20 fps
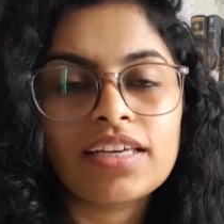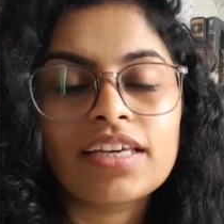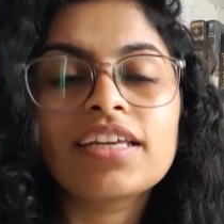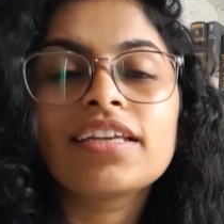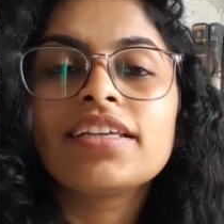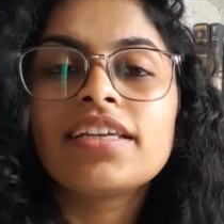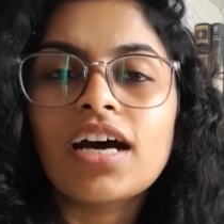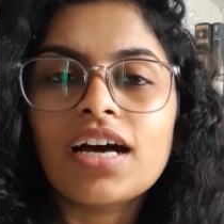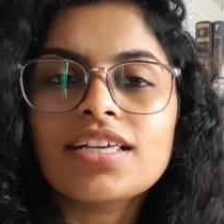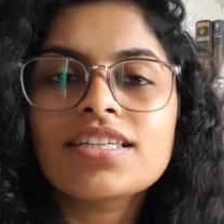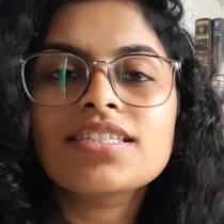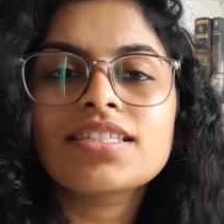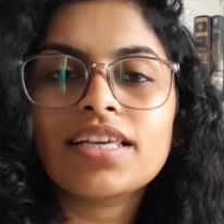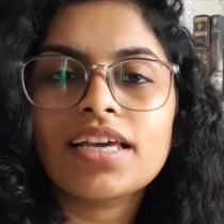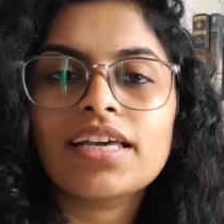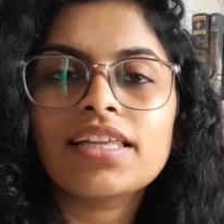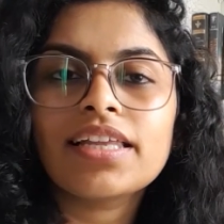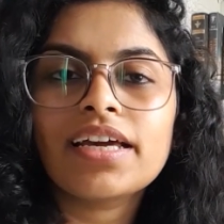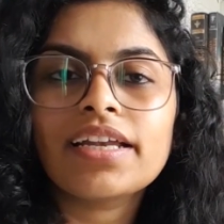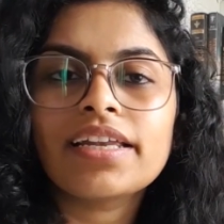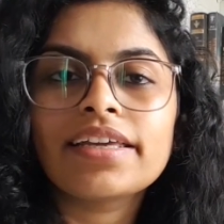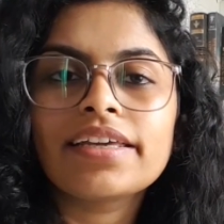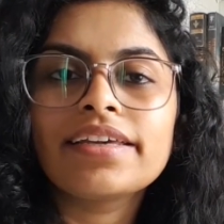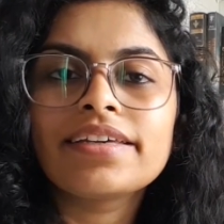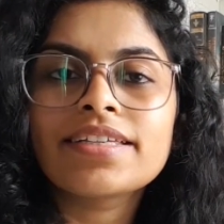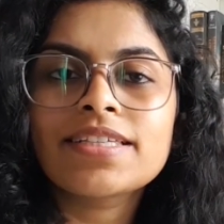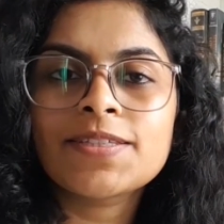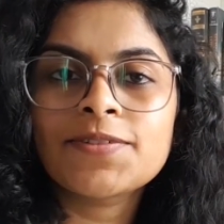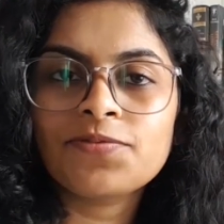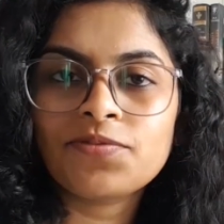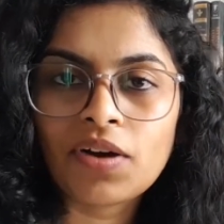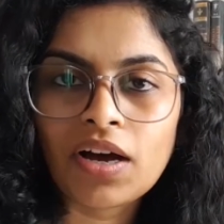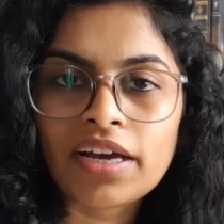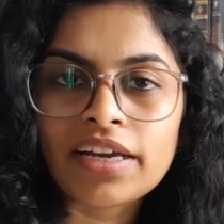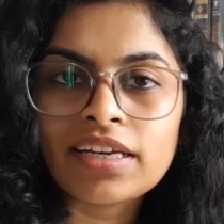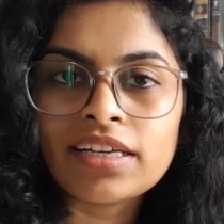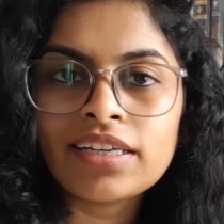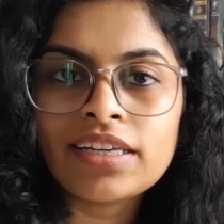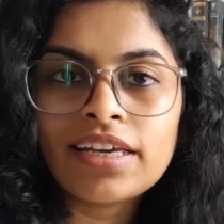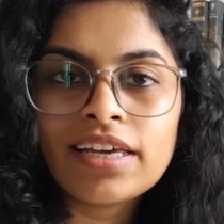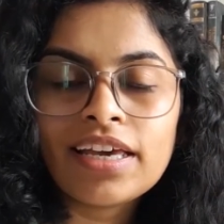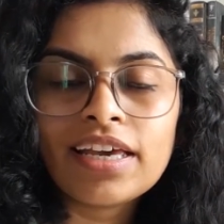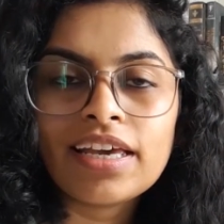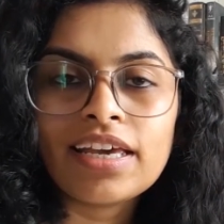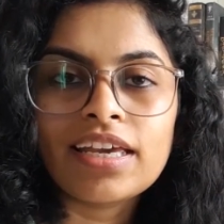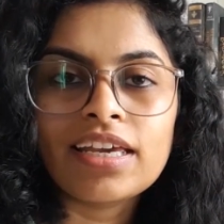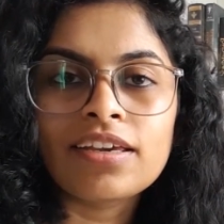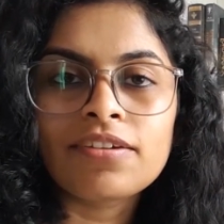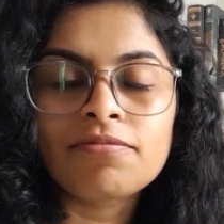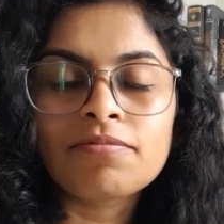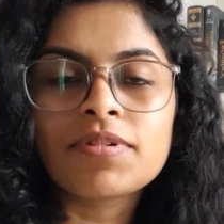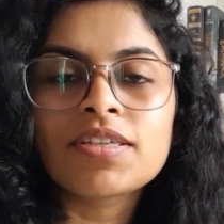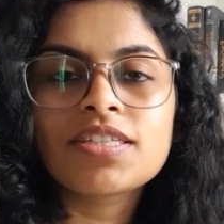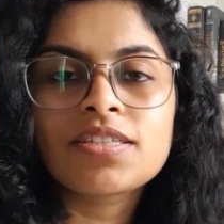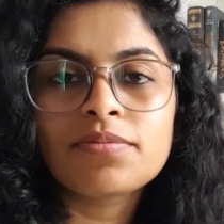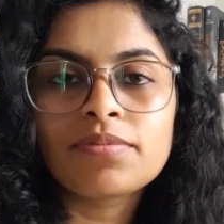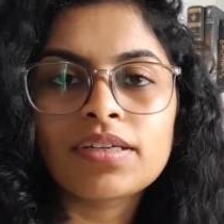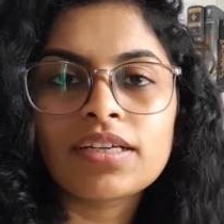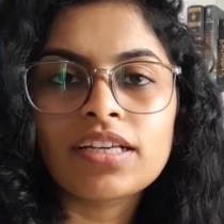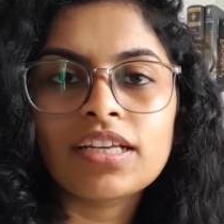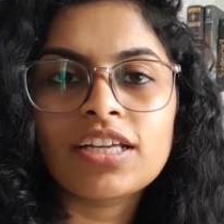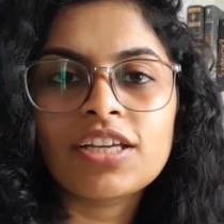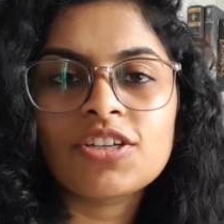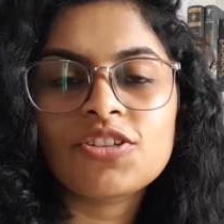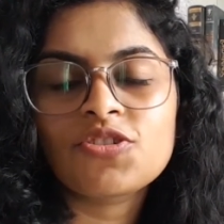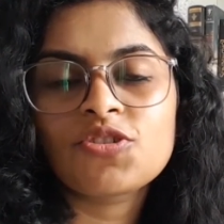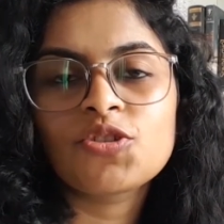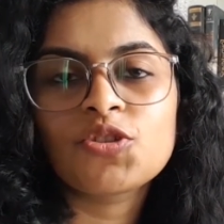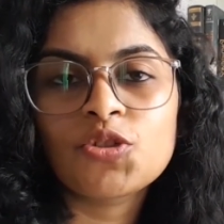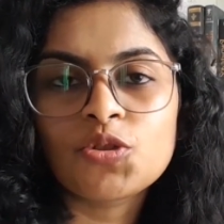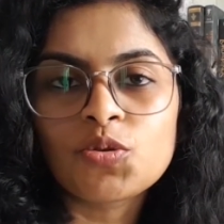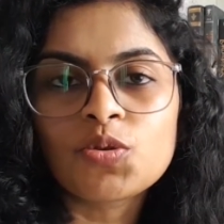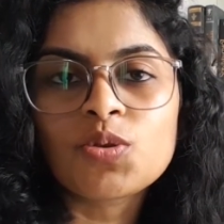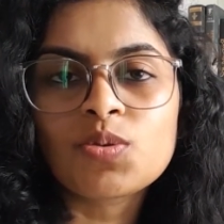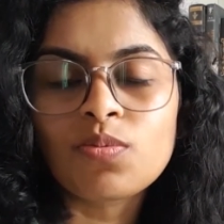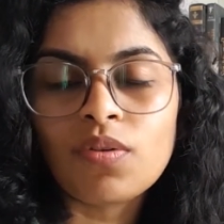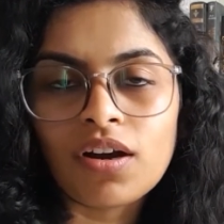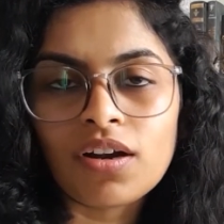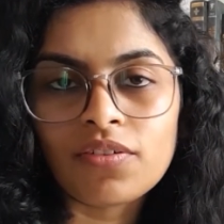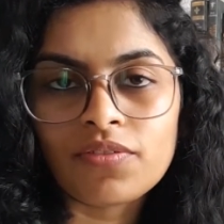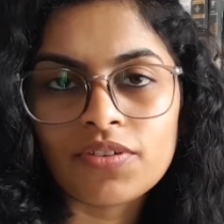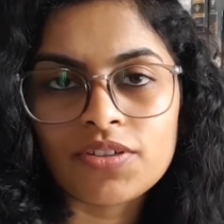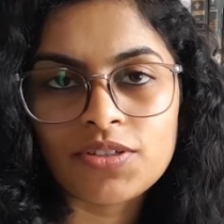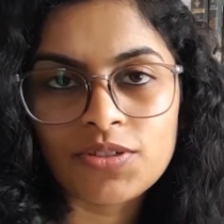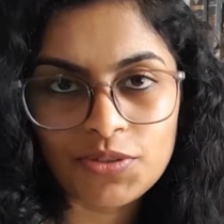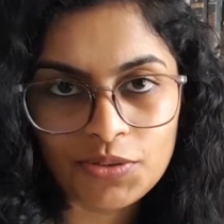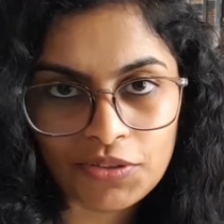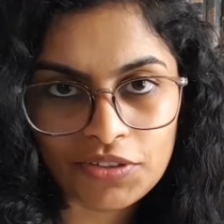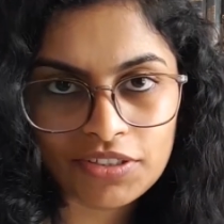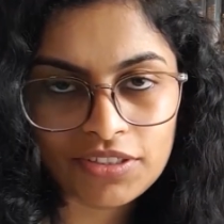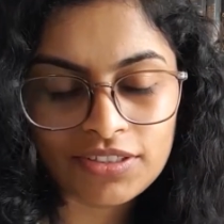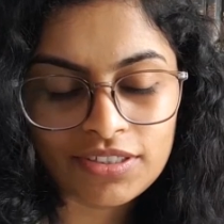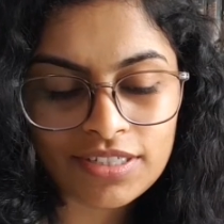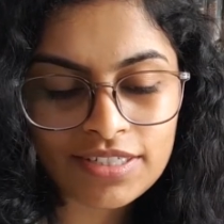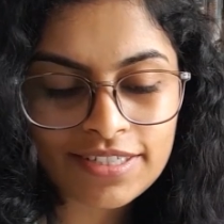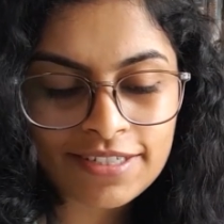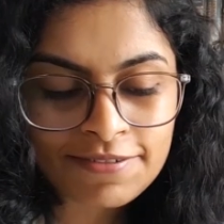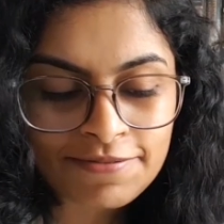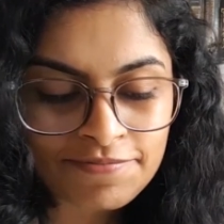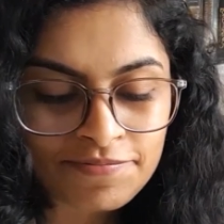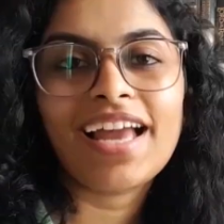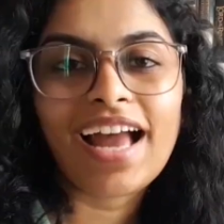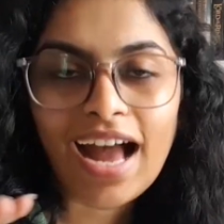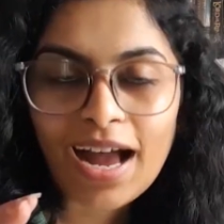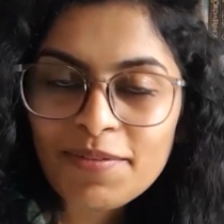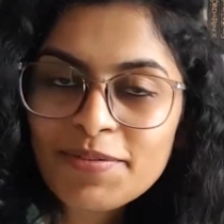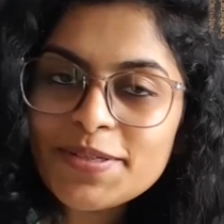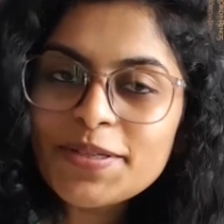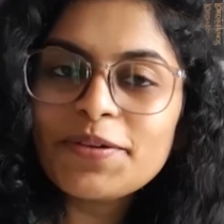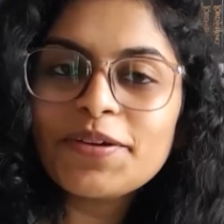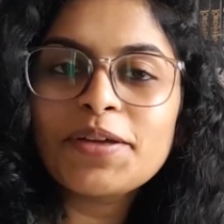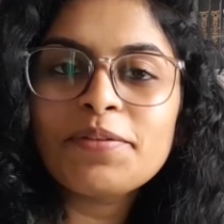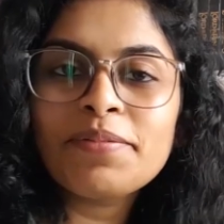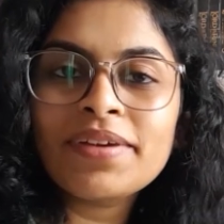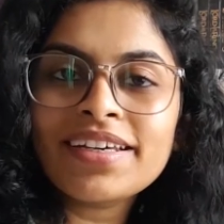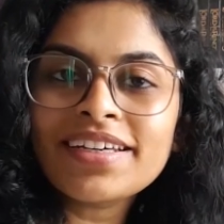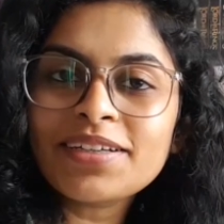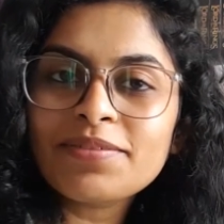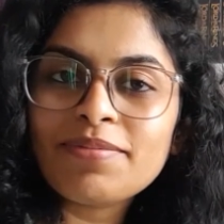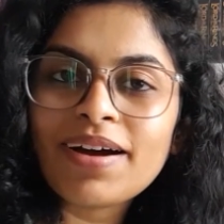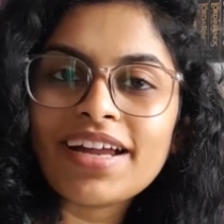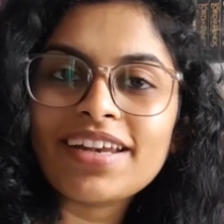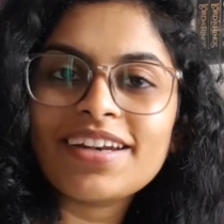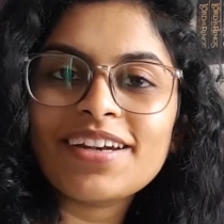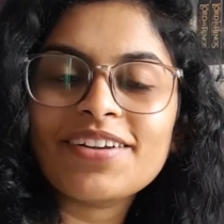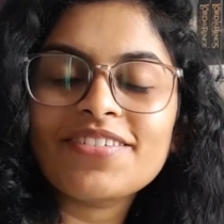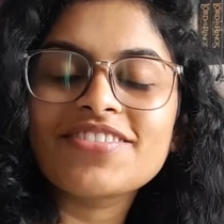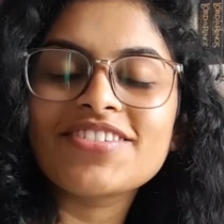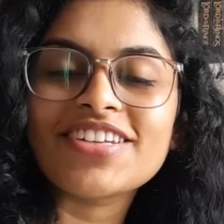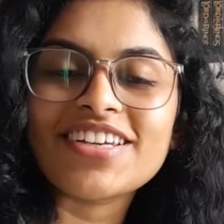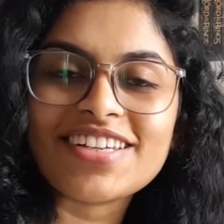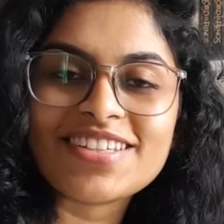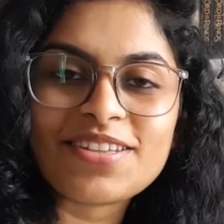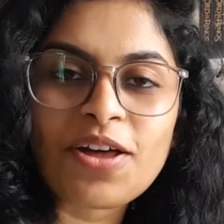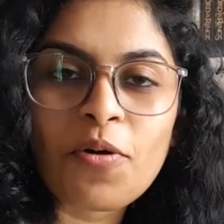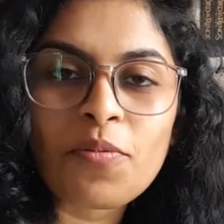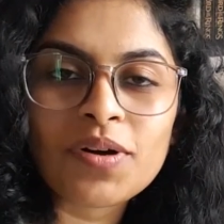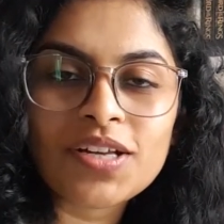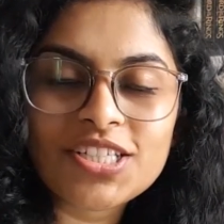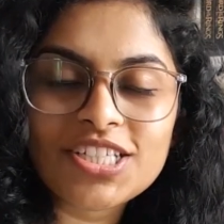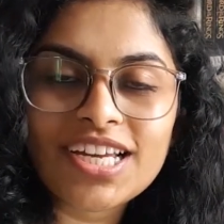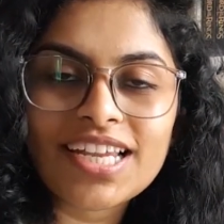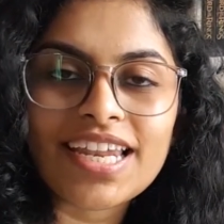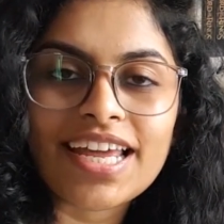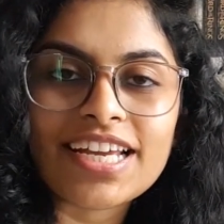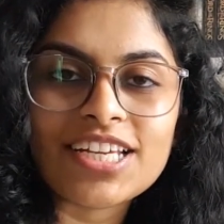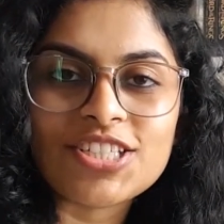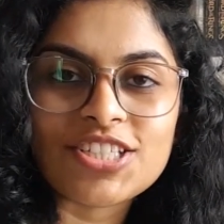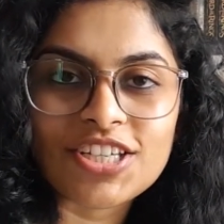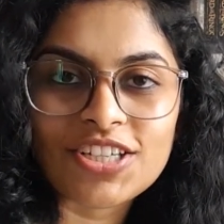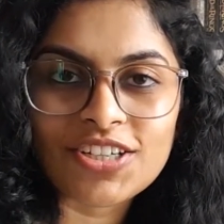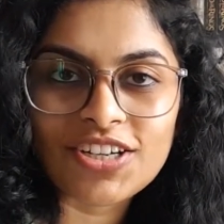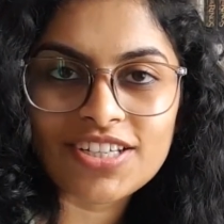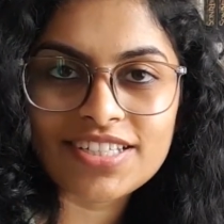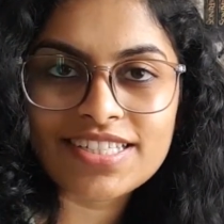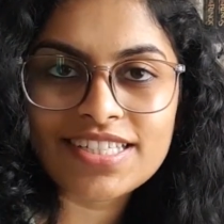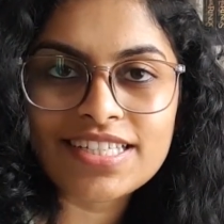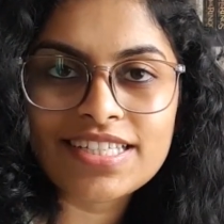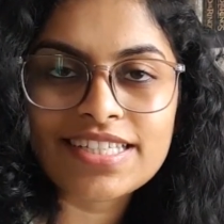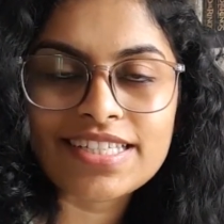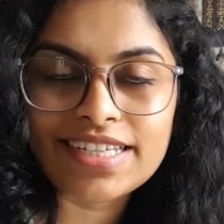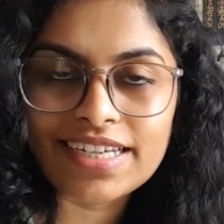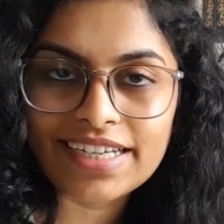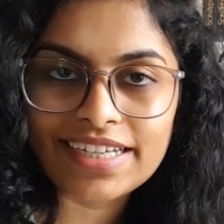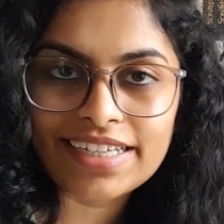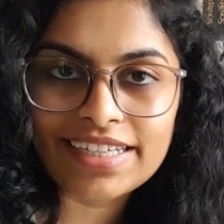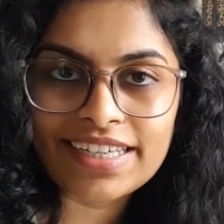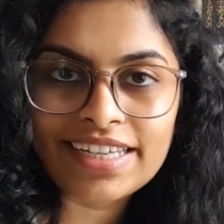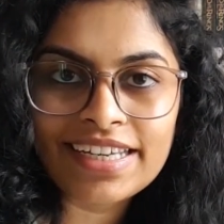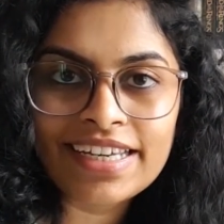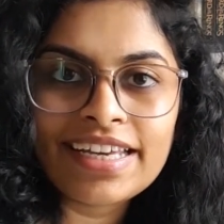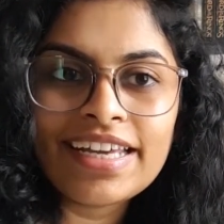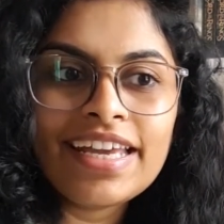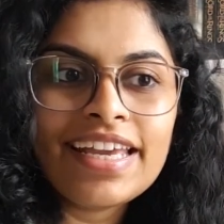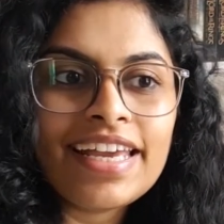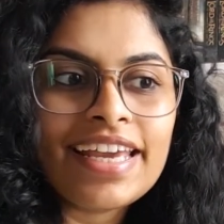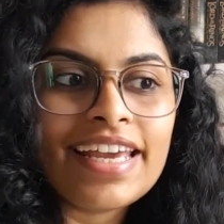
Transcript: He does say that he is fine if Mr. Bingley is to choose one of his daughters. I'm slowly being reminded of just how much I like Jane Austen's writing.